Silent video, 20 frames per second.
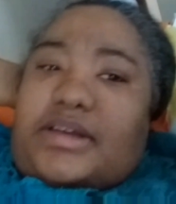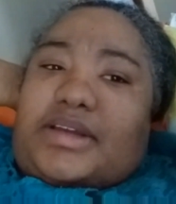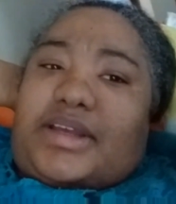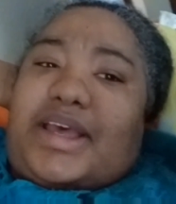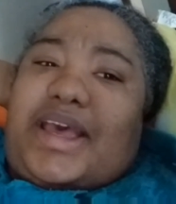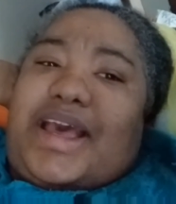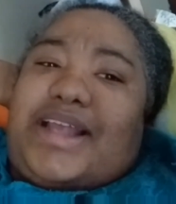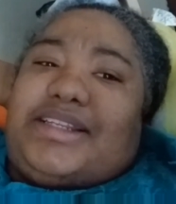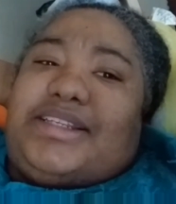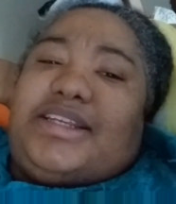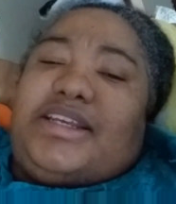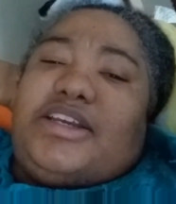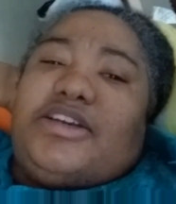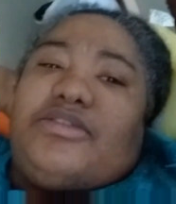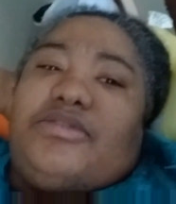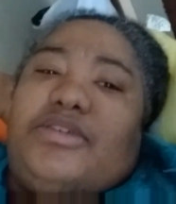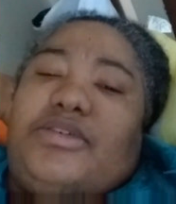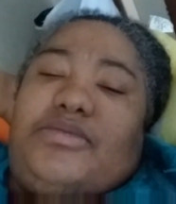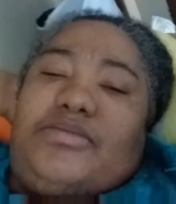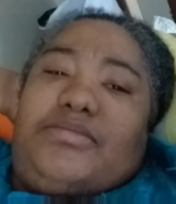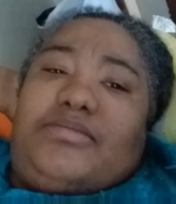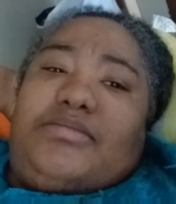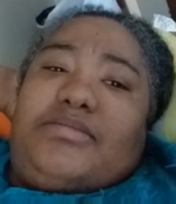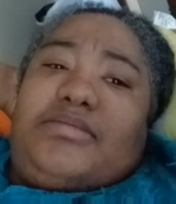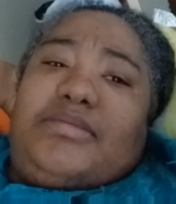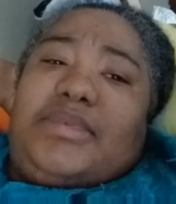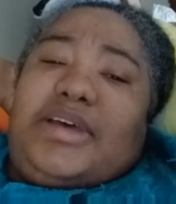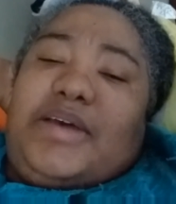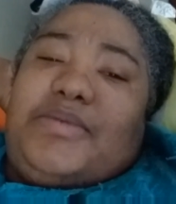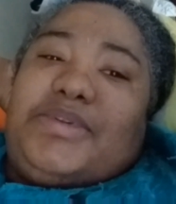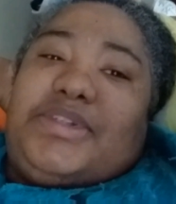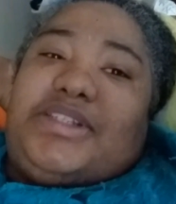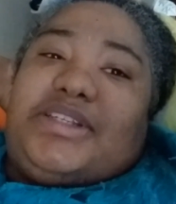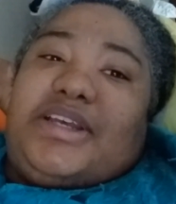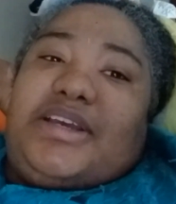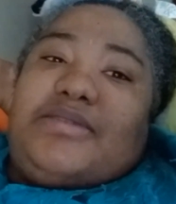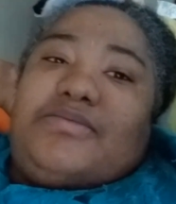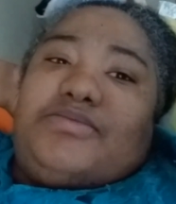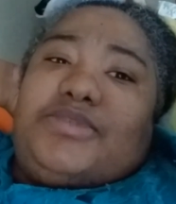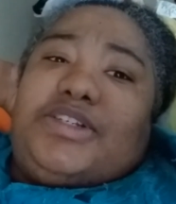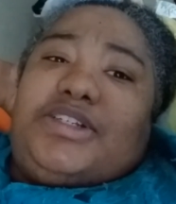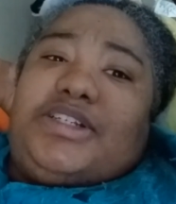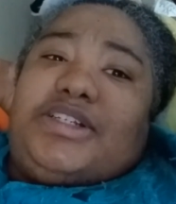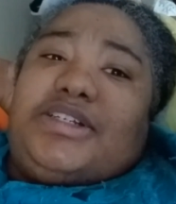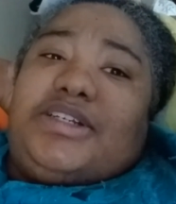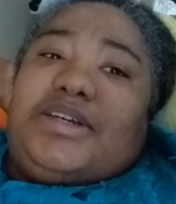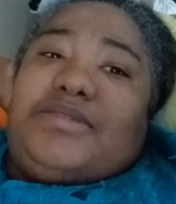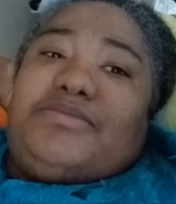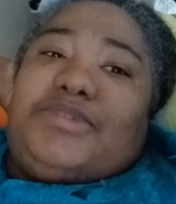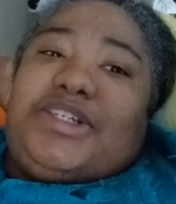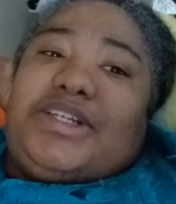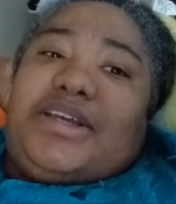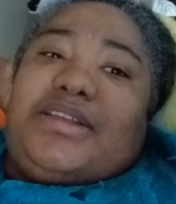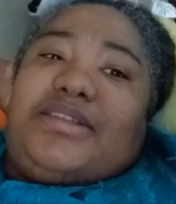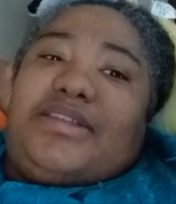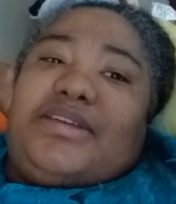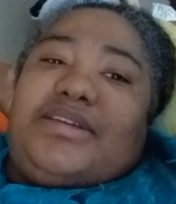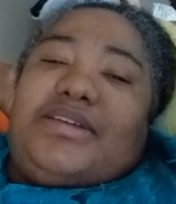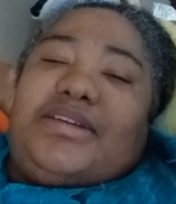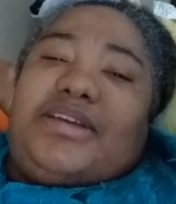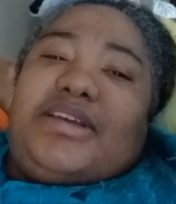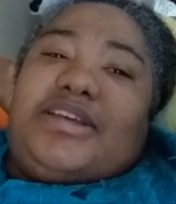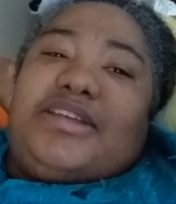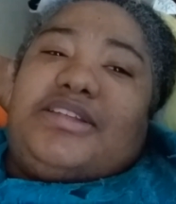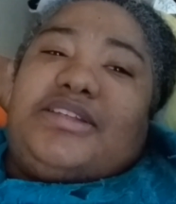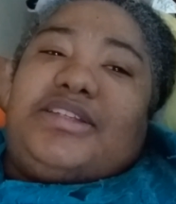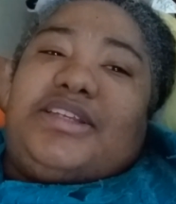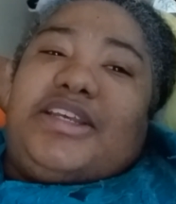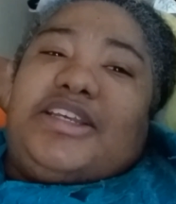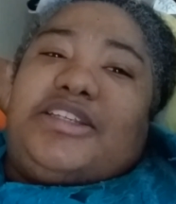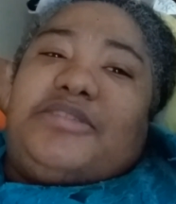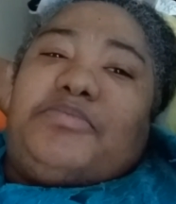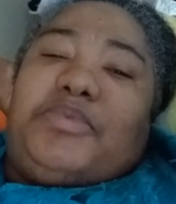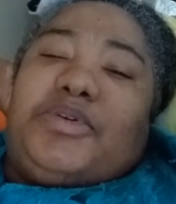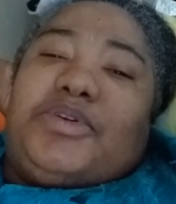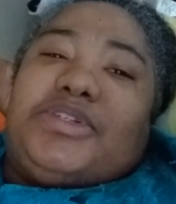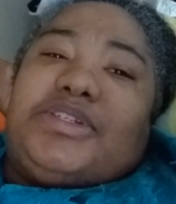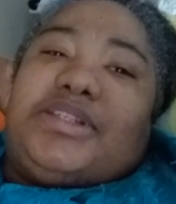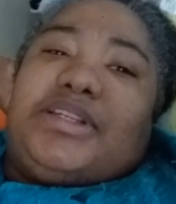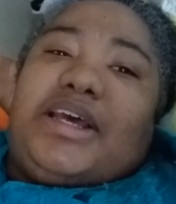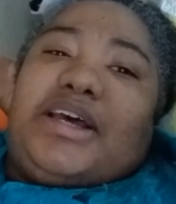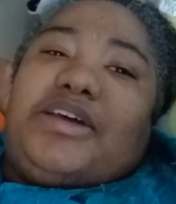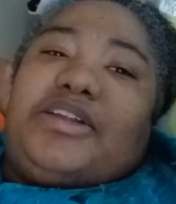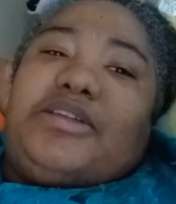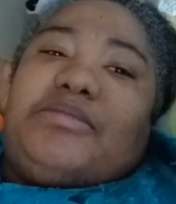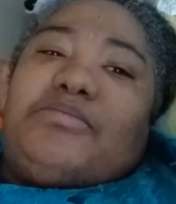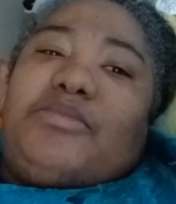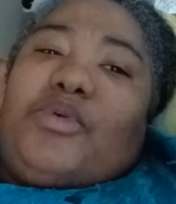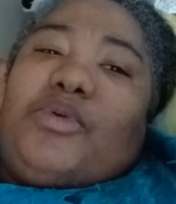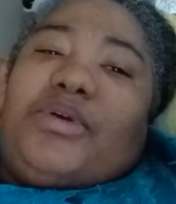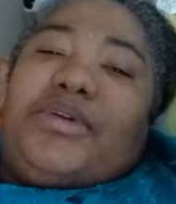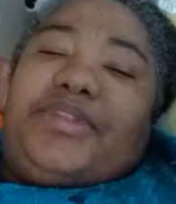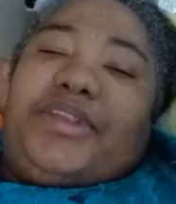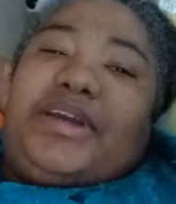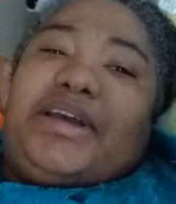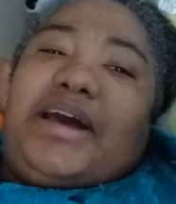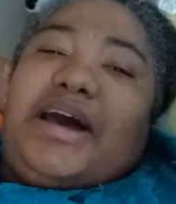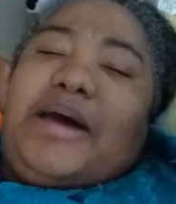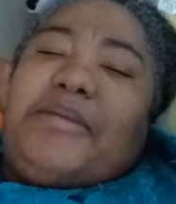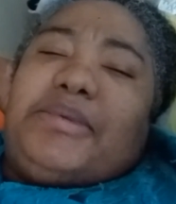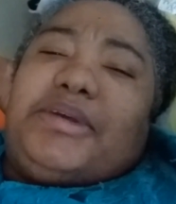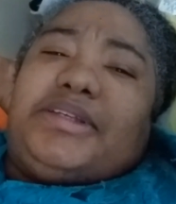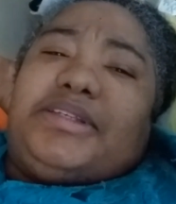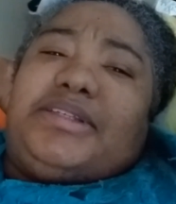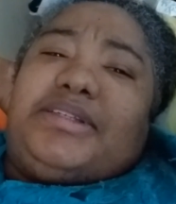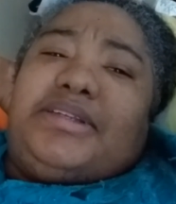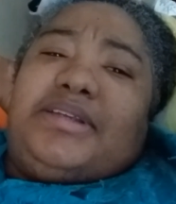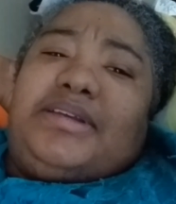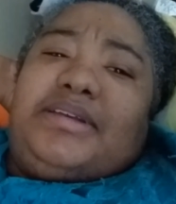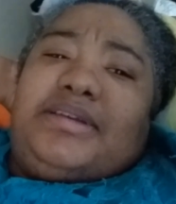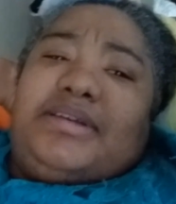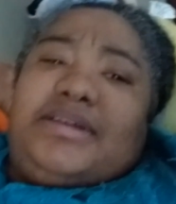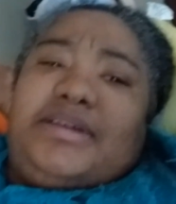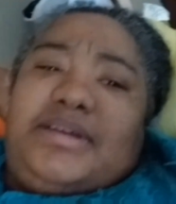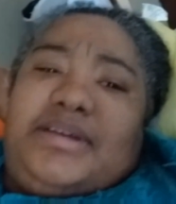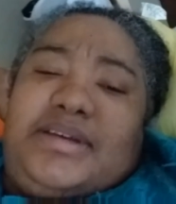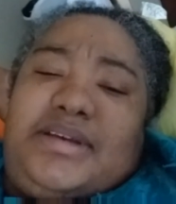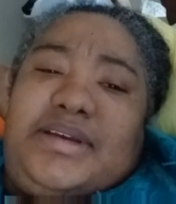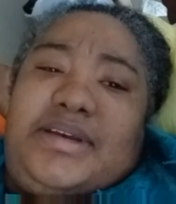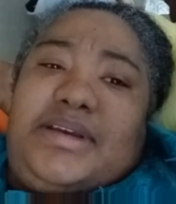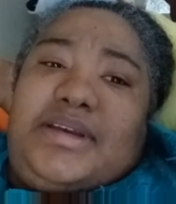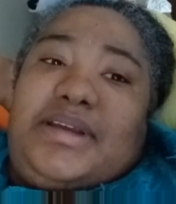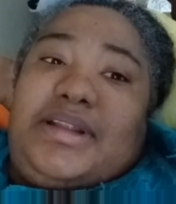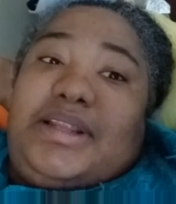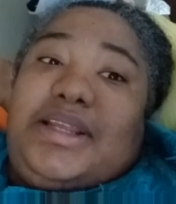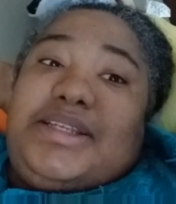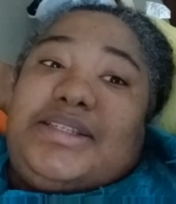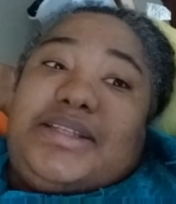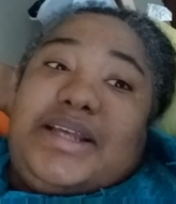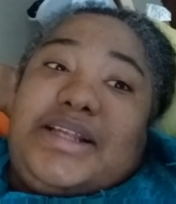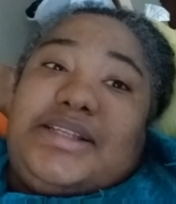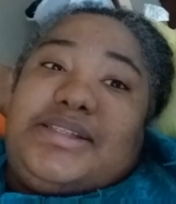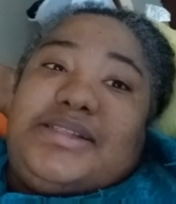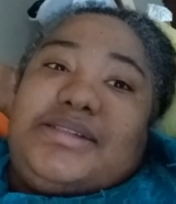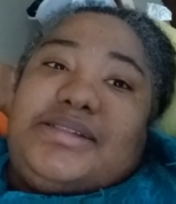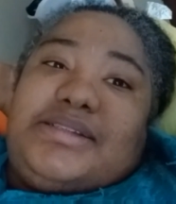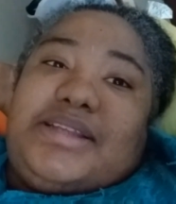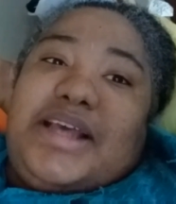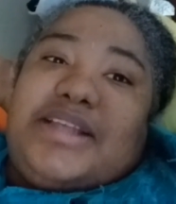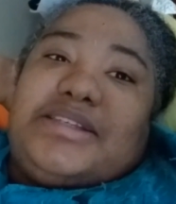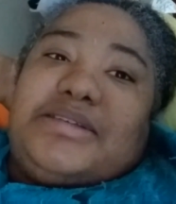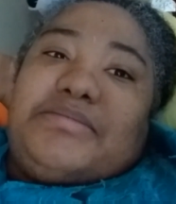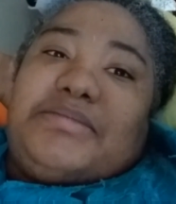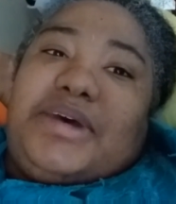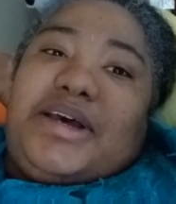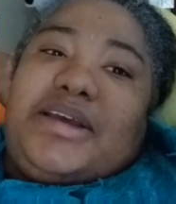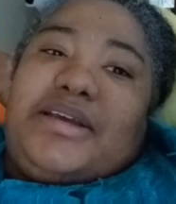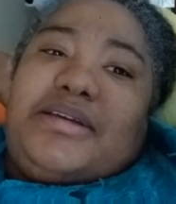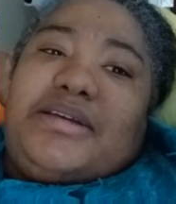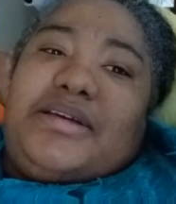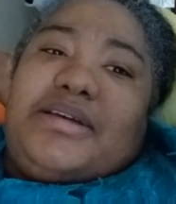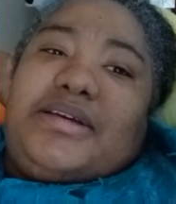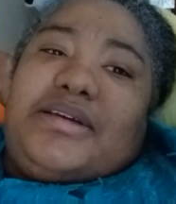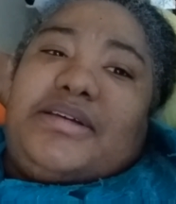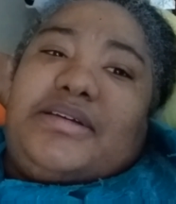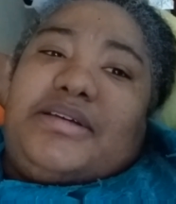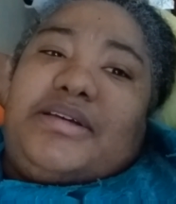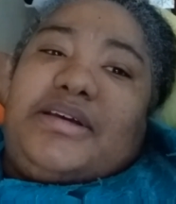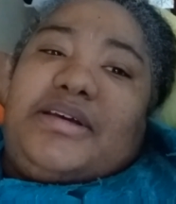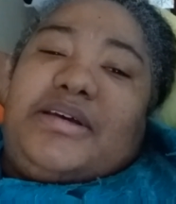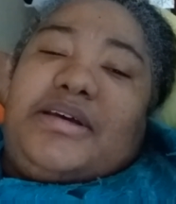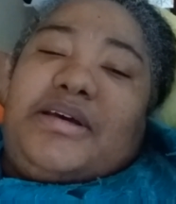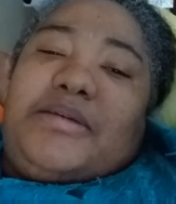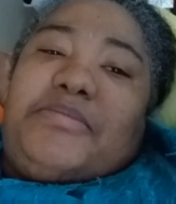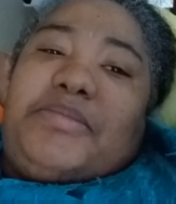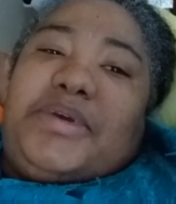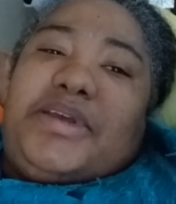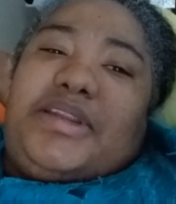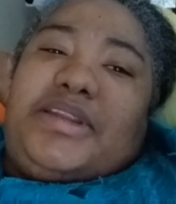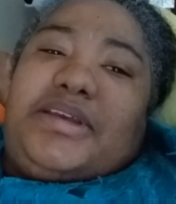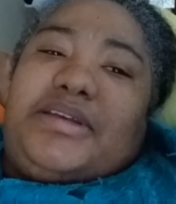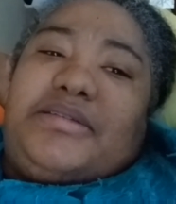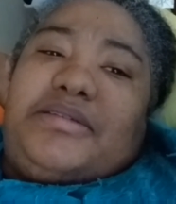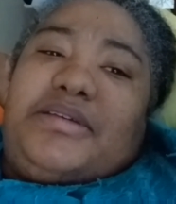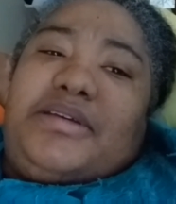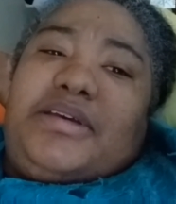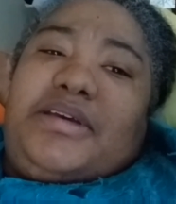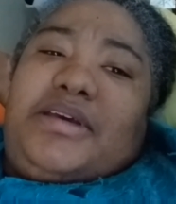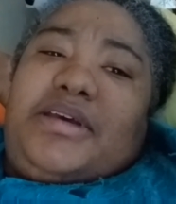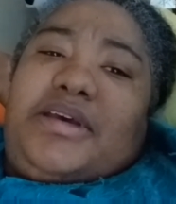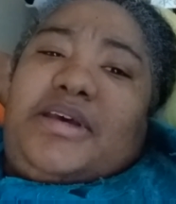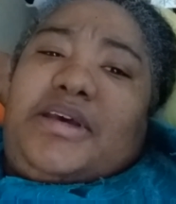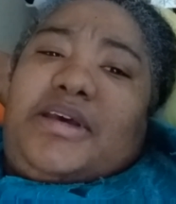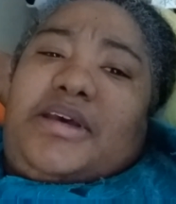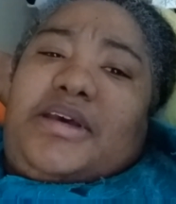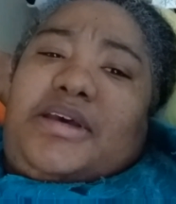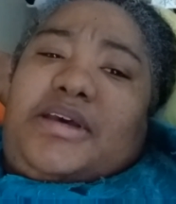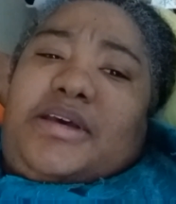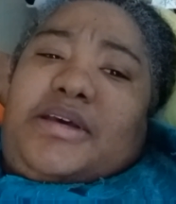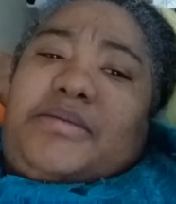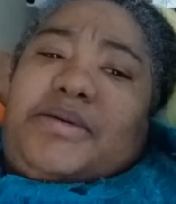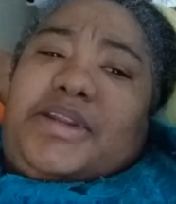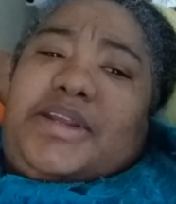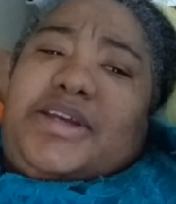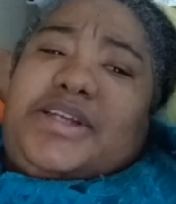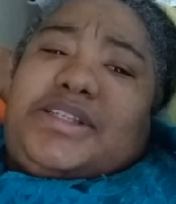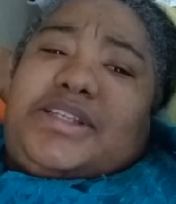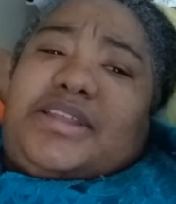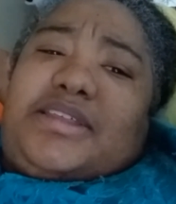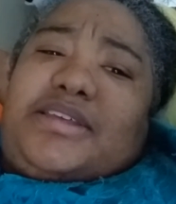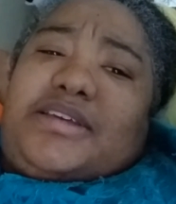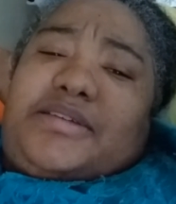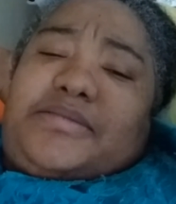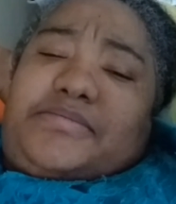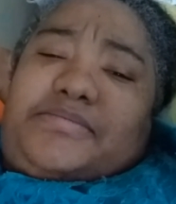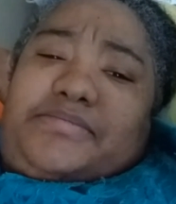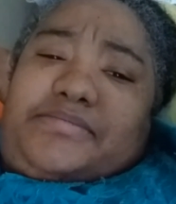anti-hero, I would say, which I think is his personality more in the comics. At least that's in my opinion. But here's the thing.